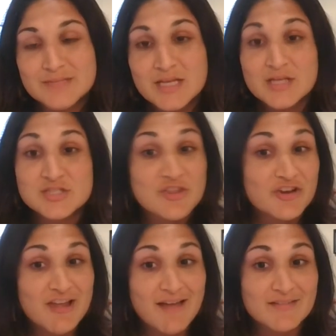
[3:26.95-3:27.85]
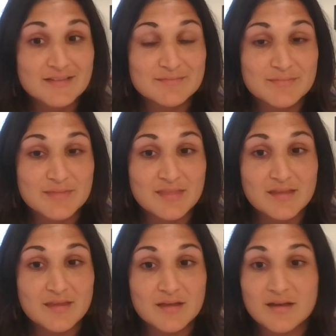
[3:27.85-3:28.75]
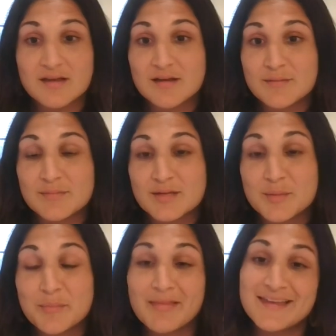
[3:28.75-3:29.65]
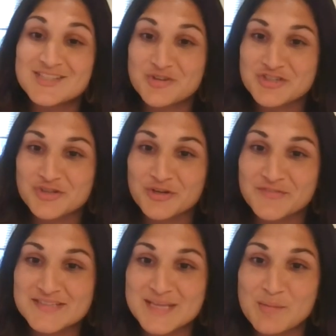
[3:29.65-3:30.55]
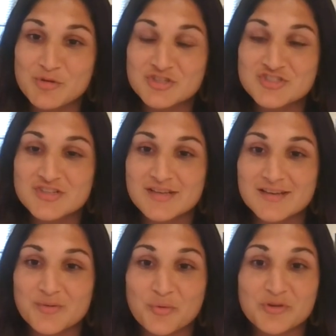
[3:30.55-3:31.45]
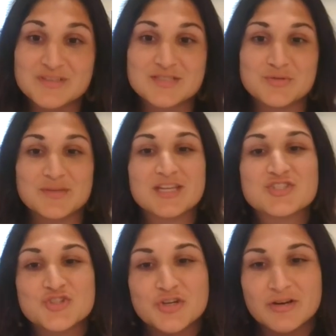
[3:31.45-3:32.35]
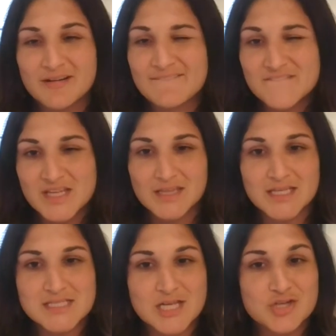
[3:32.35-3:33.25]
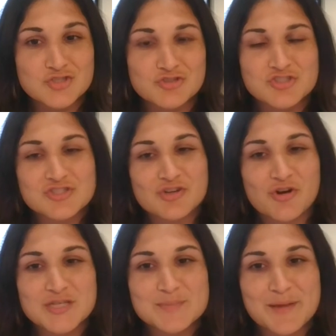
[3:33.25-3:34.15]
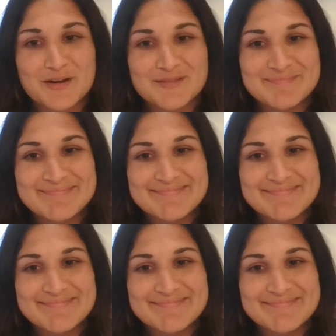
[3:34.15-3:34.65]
So there you have it, the complaint or assertiveness sandwich in order to get your feelings and assertions across better.